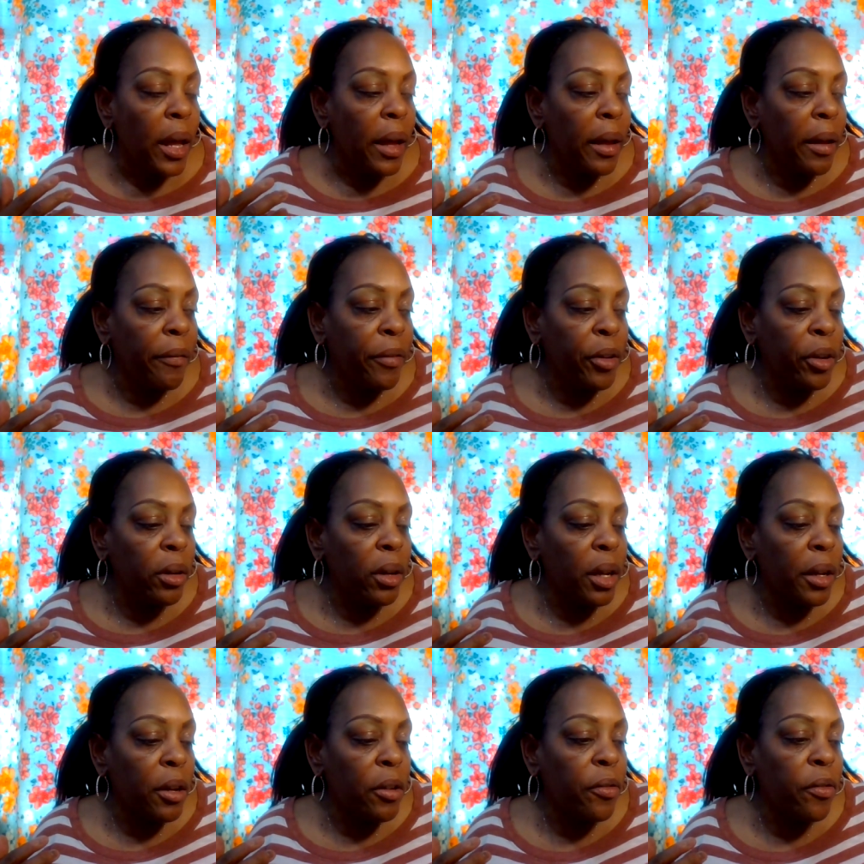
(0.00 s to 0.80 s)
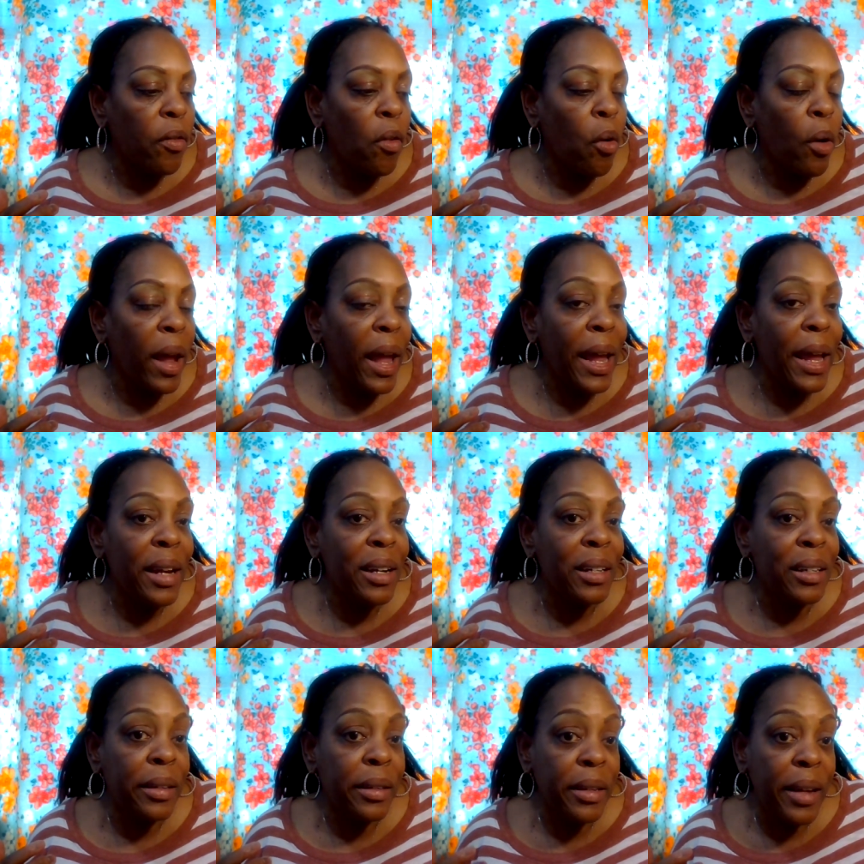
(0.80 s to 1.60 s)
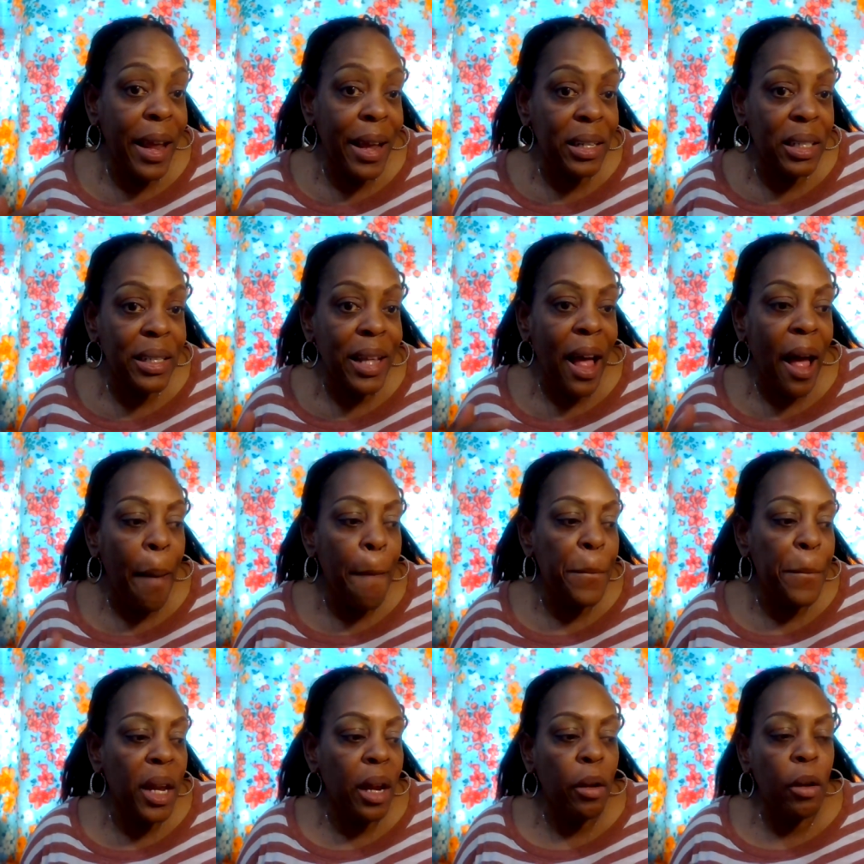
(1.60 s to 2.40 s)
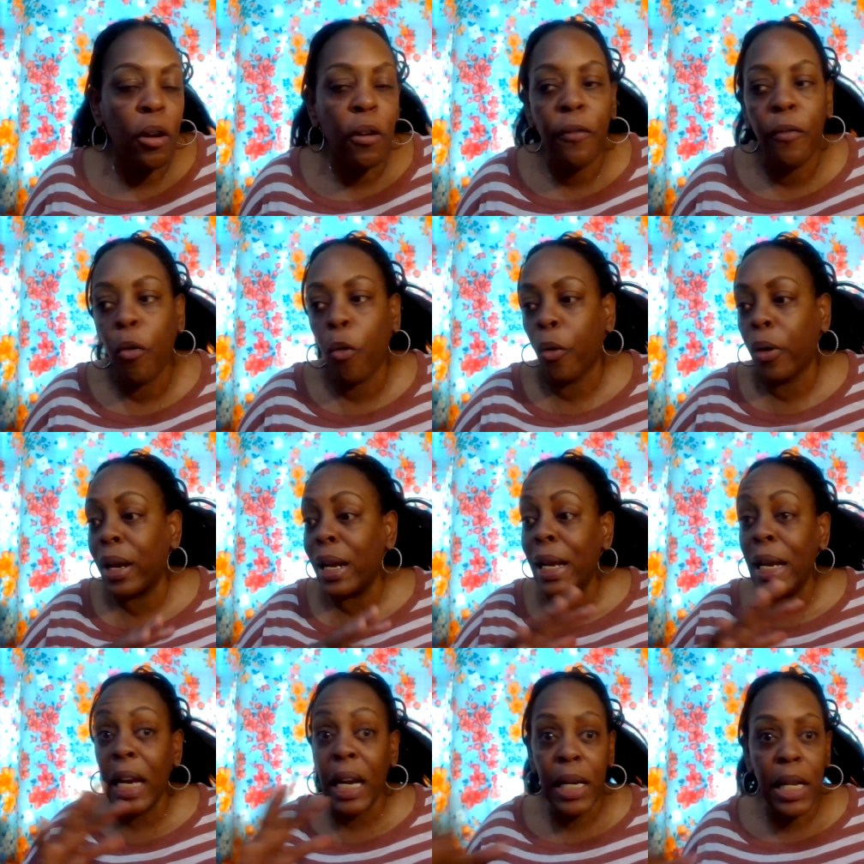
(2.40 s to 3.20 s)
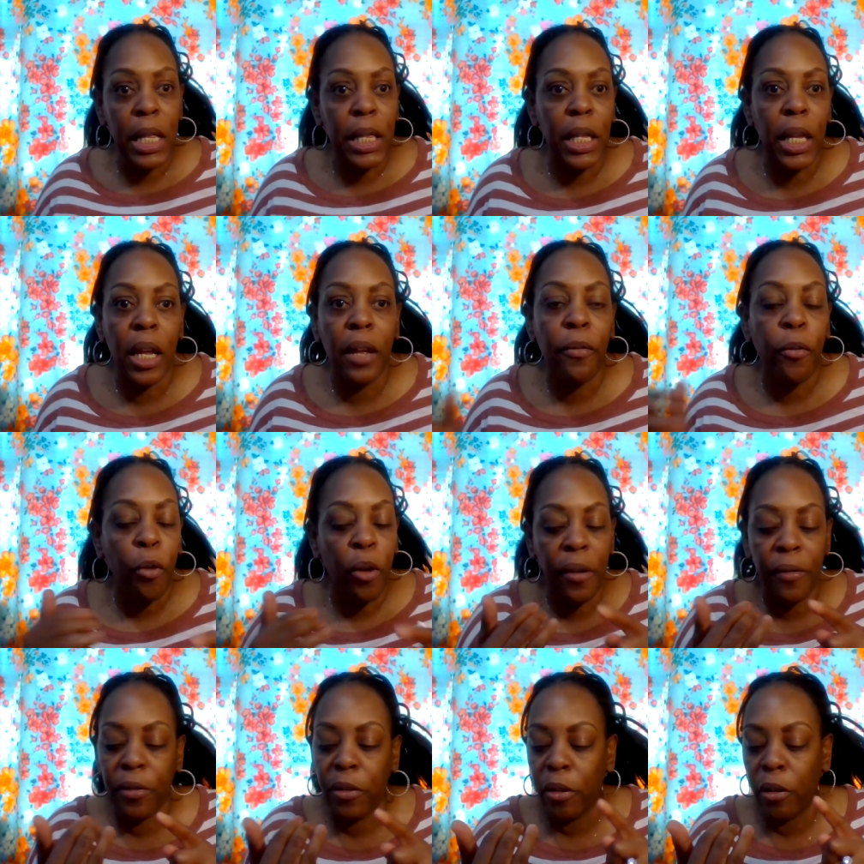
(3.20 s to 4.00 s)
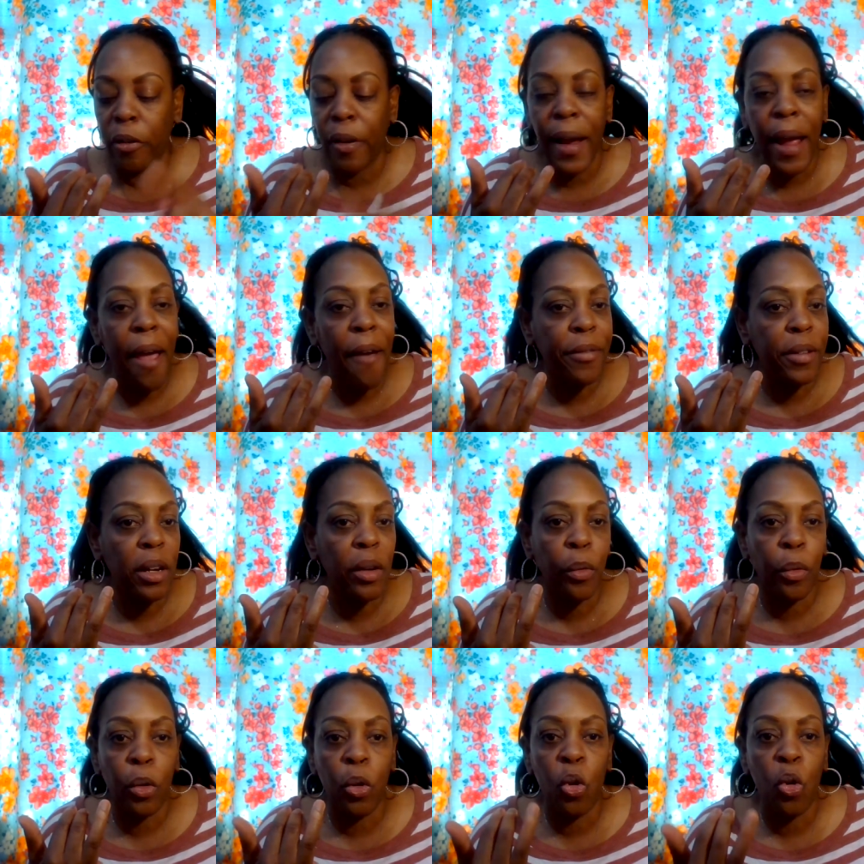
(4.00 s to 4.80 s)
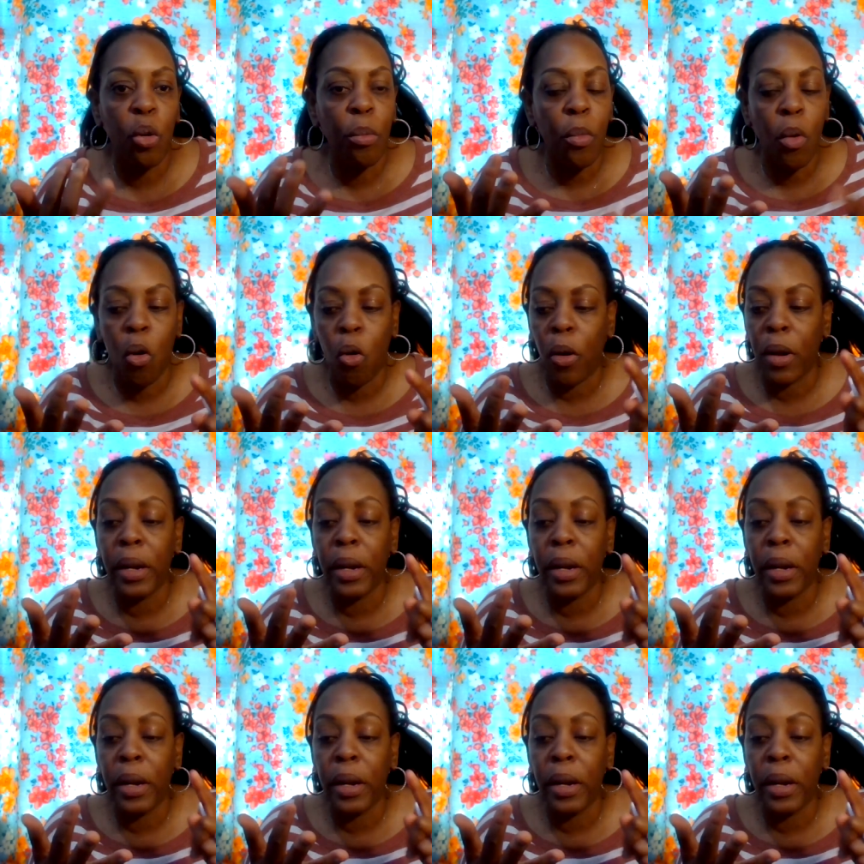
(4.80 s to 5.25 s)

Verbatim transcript: if you're looking for a desktop mirror for anything for if your crafting room or